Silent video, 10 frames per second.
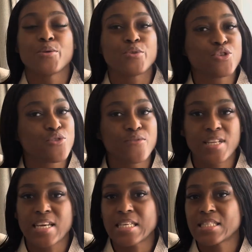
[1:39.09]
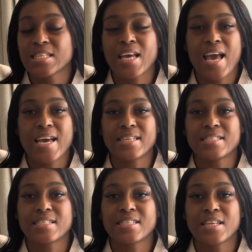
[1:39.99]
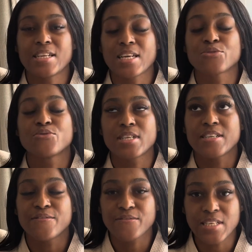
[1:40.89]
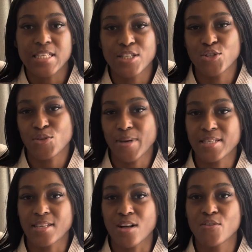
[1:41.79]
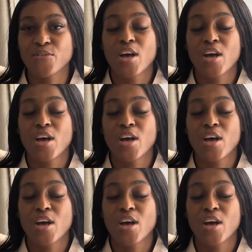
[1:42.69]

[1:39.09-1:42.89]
rejuvenate, and like really feed into myself.